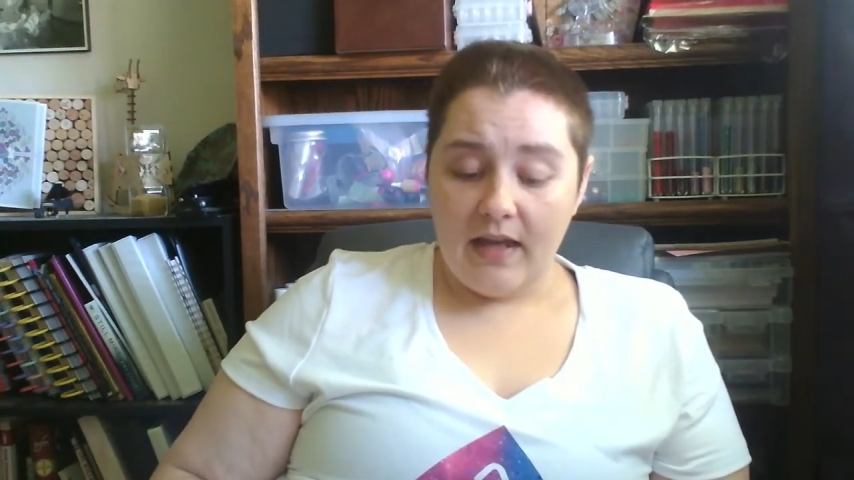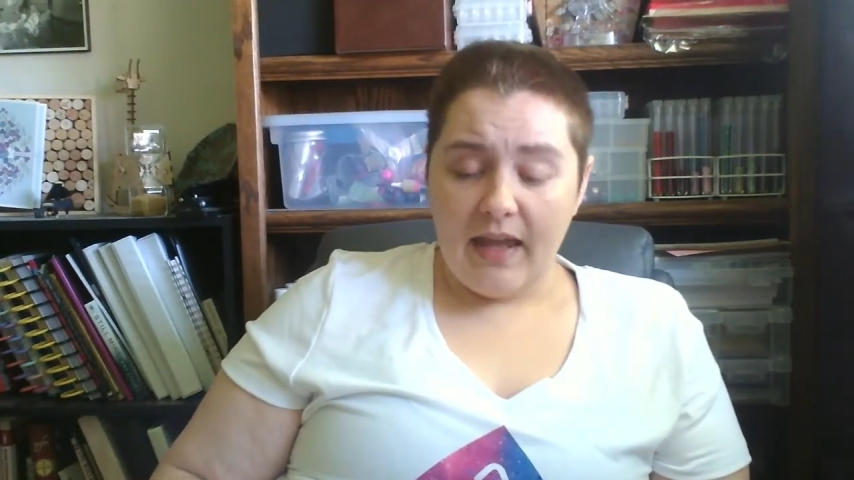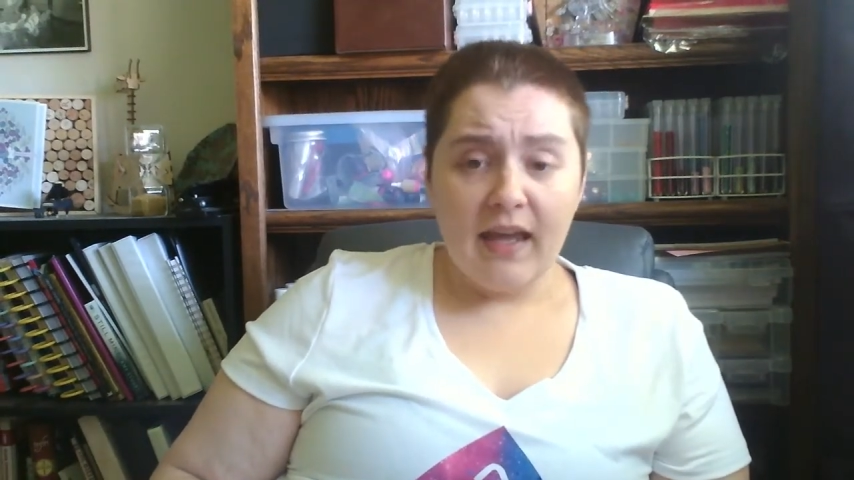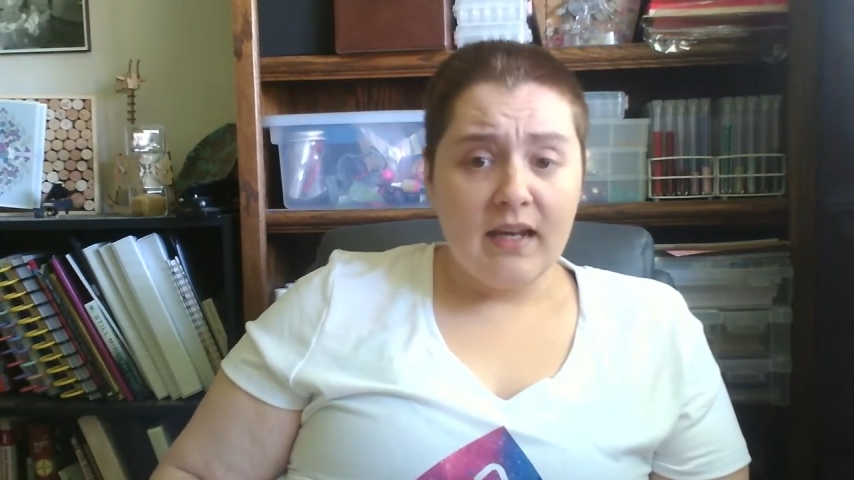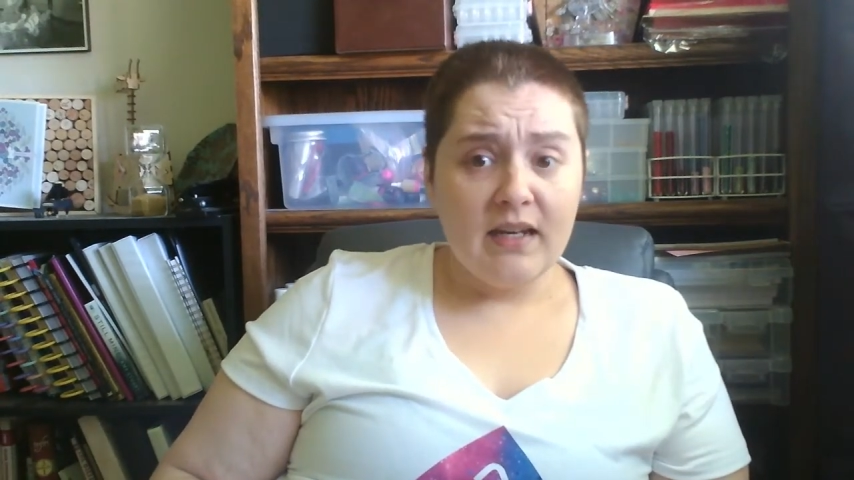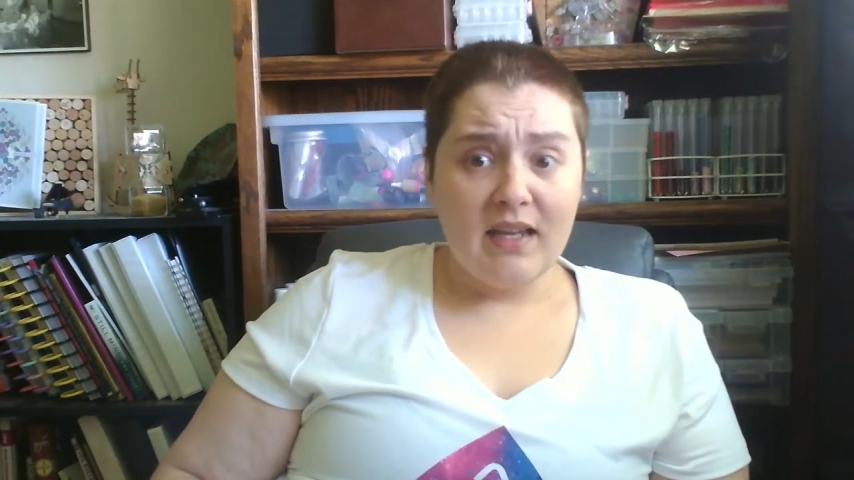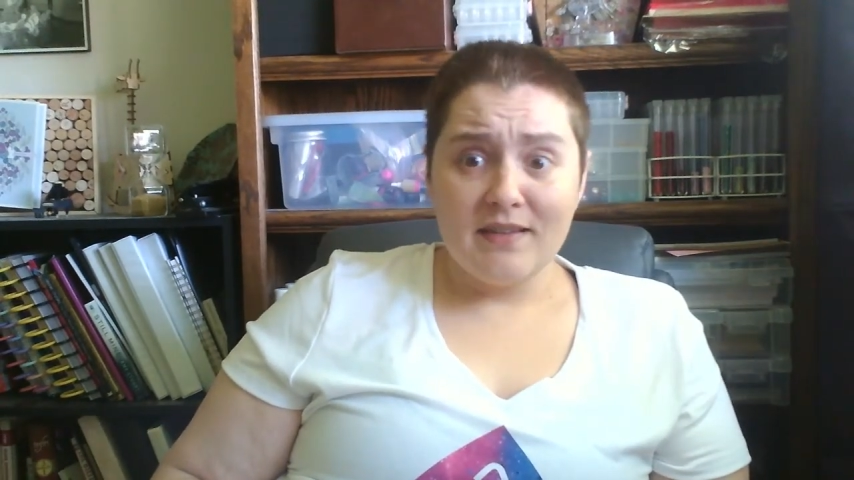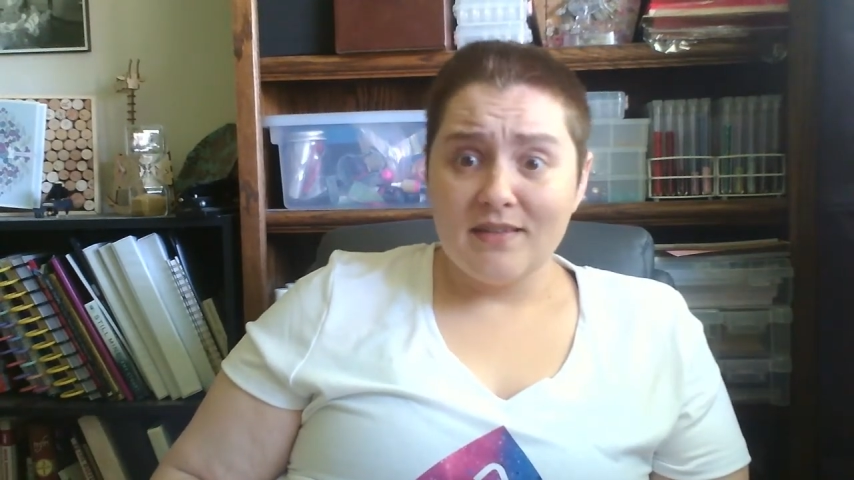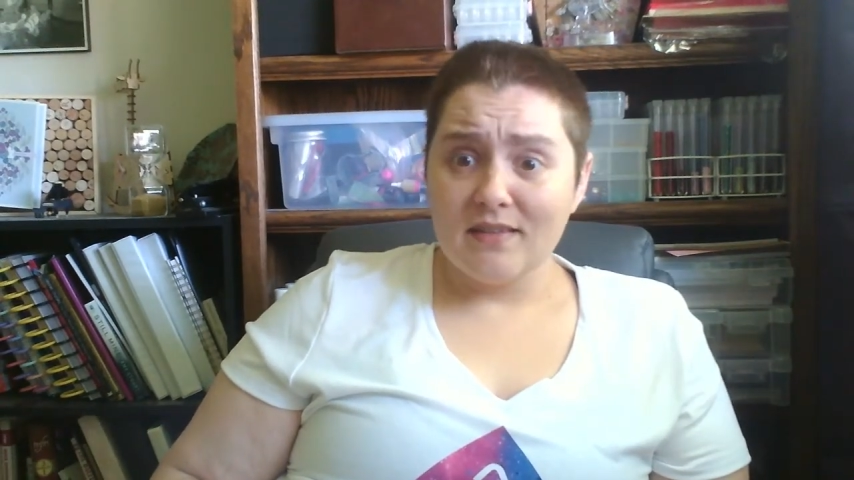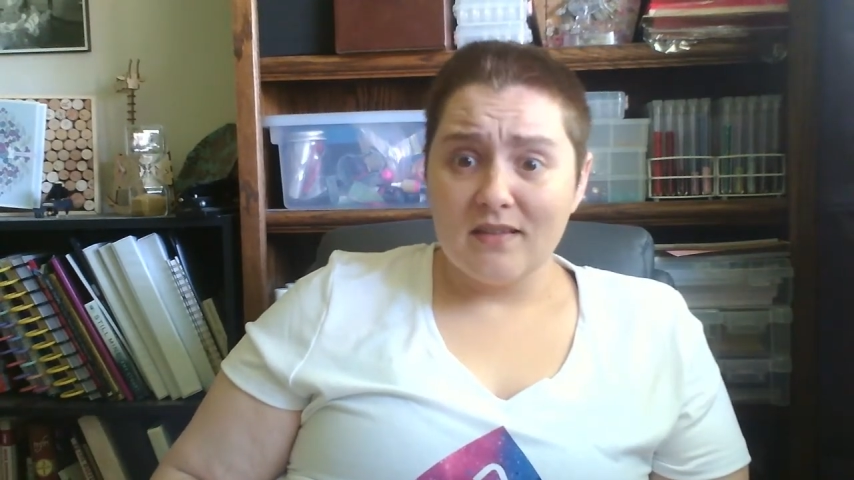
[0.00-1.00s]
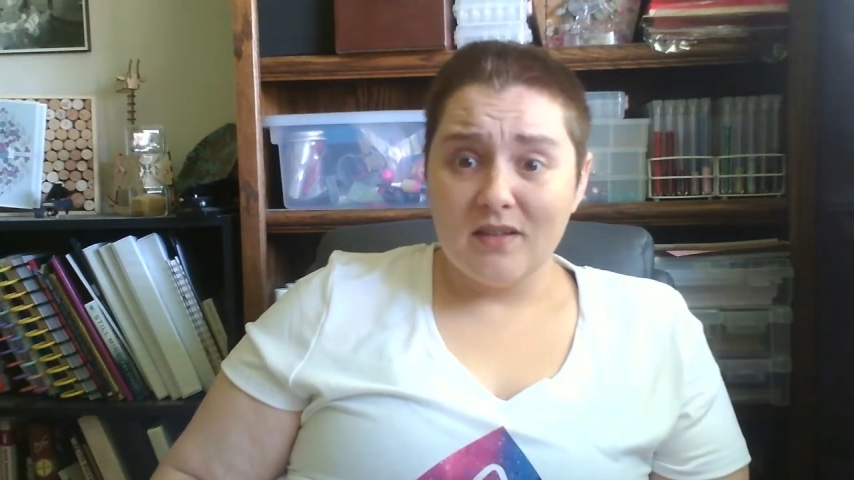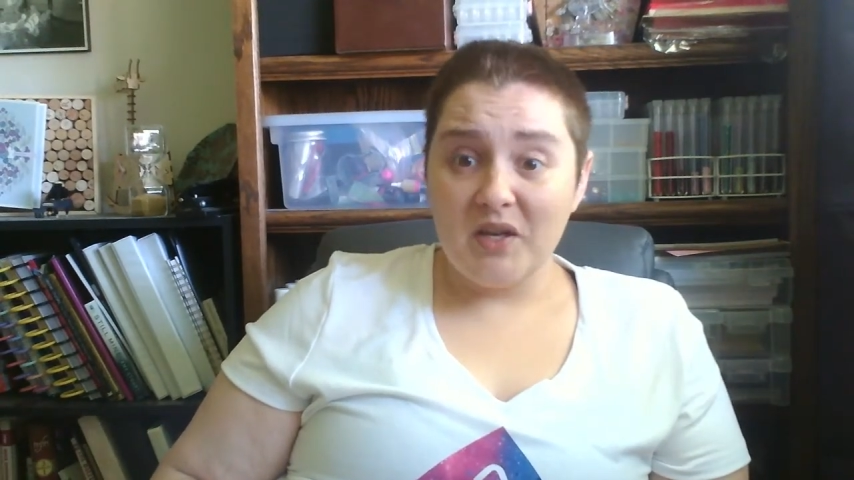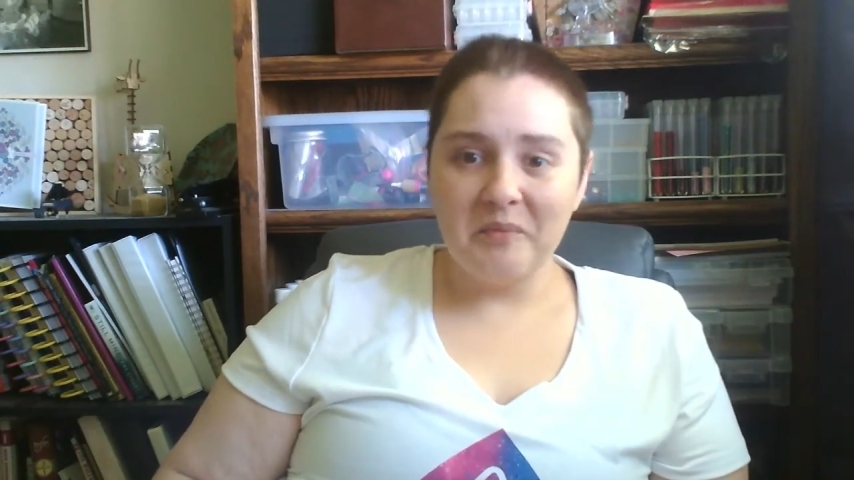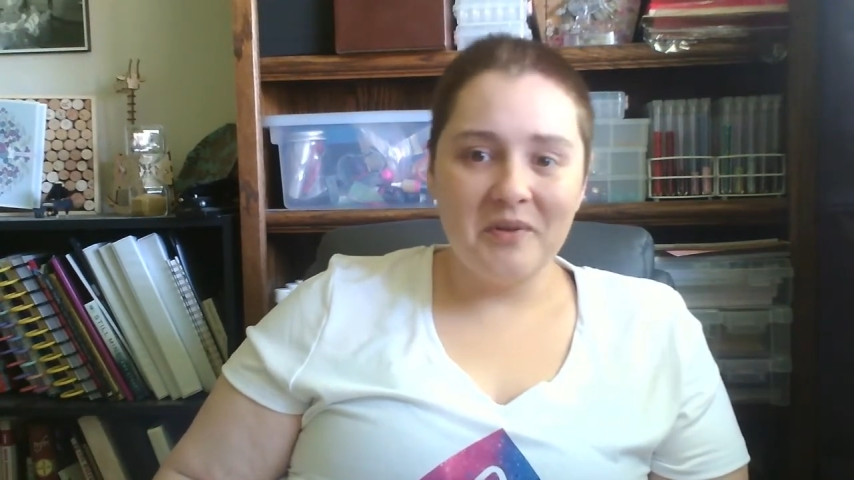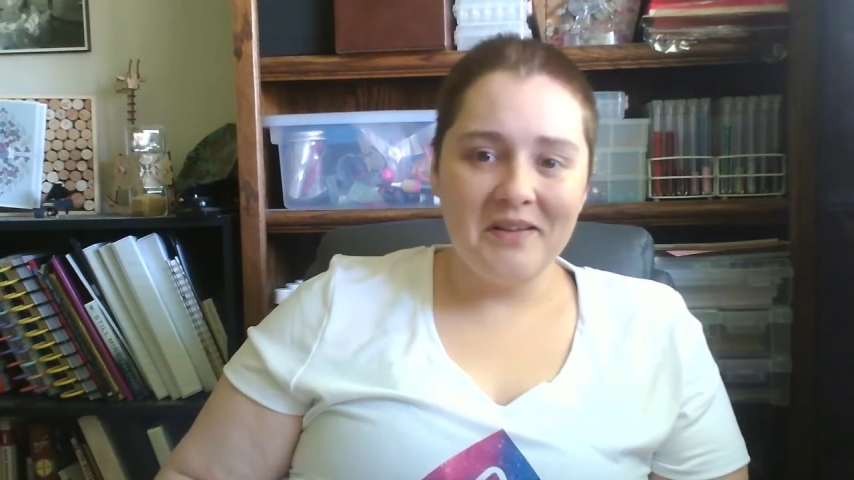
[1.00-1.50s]
and it's
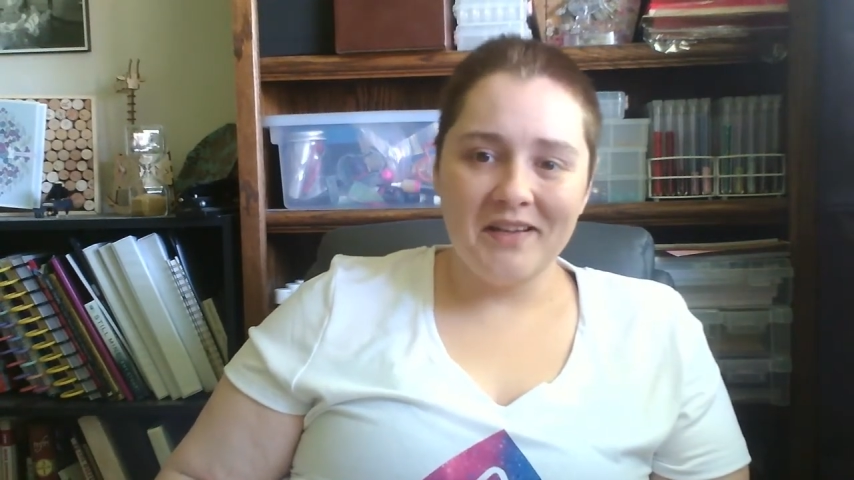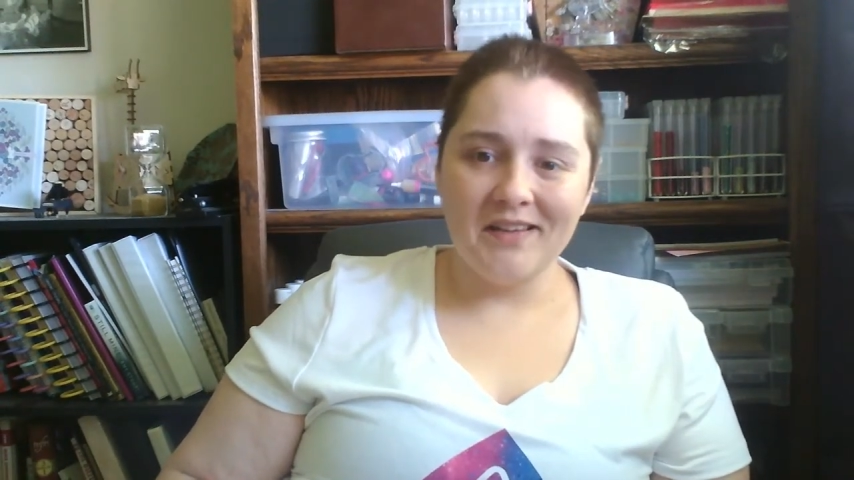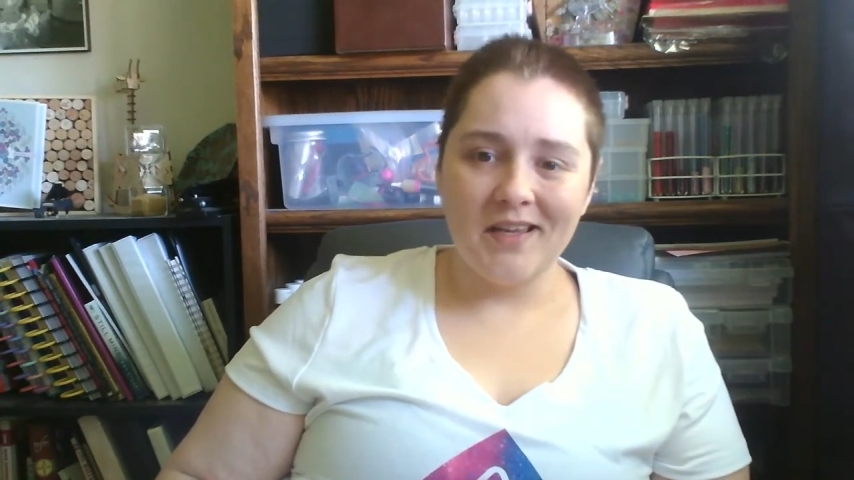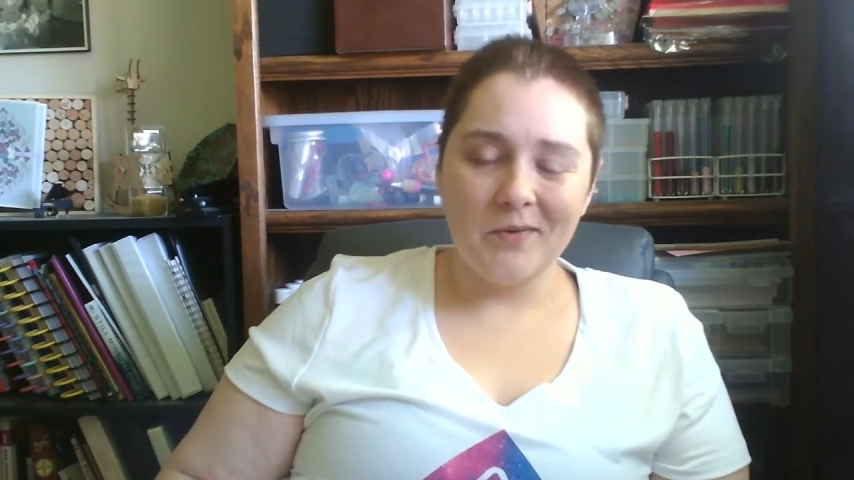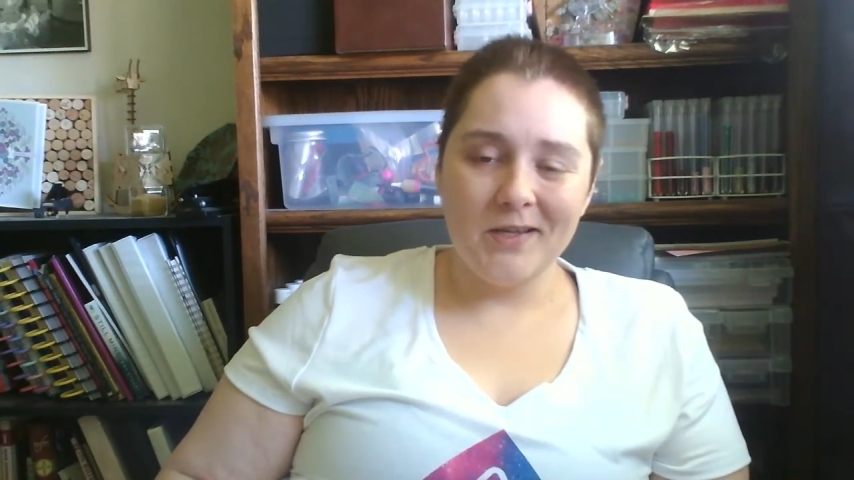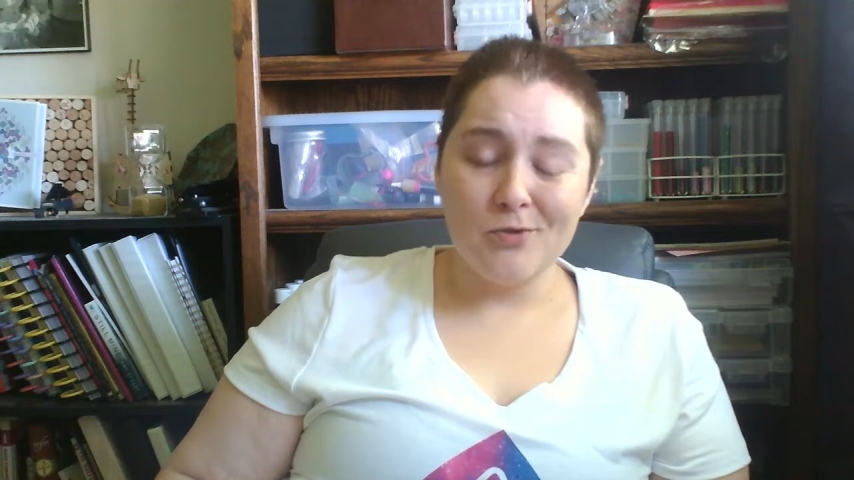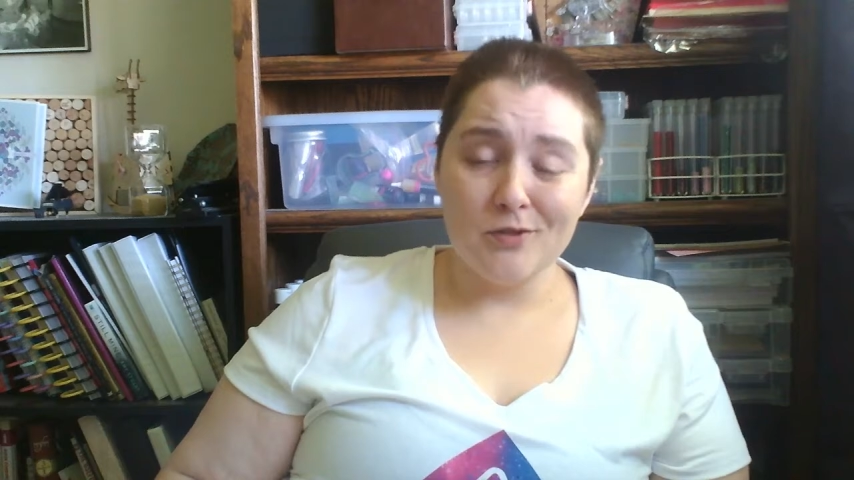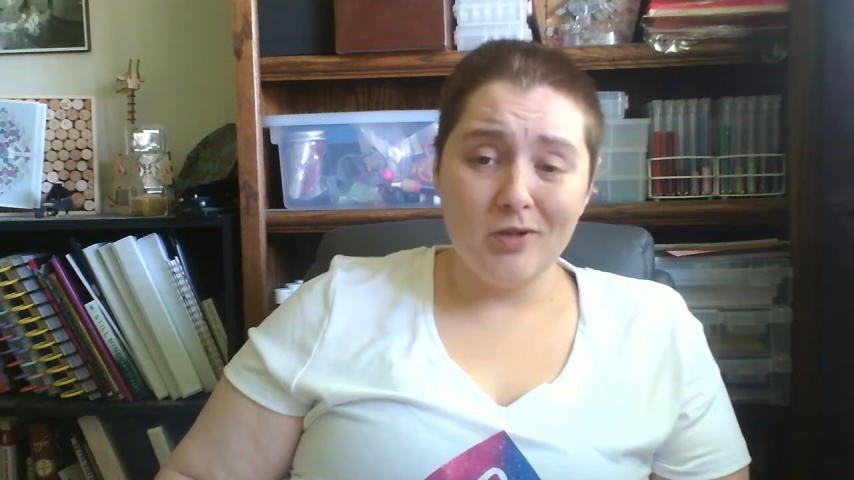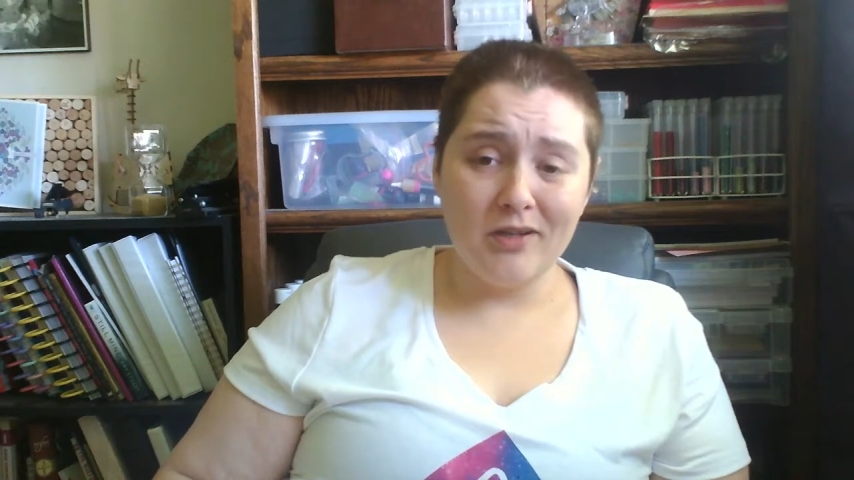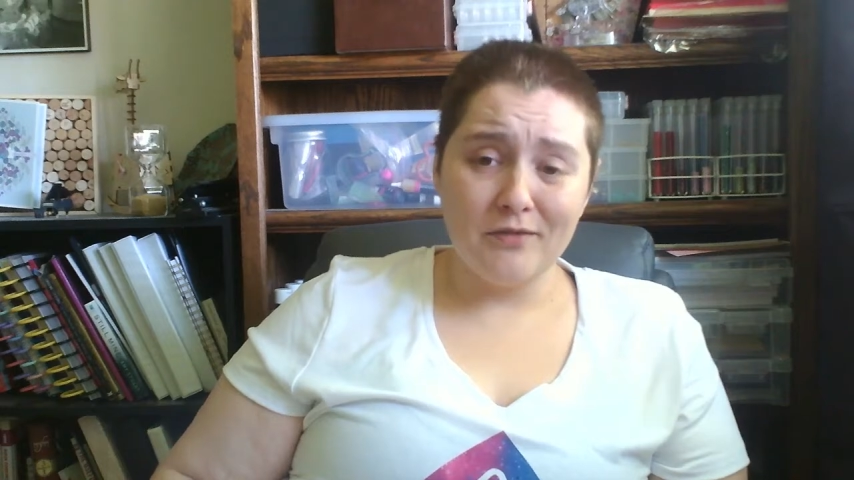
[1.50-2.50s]
completely reusable.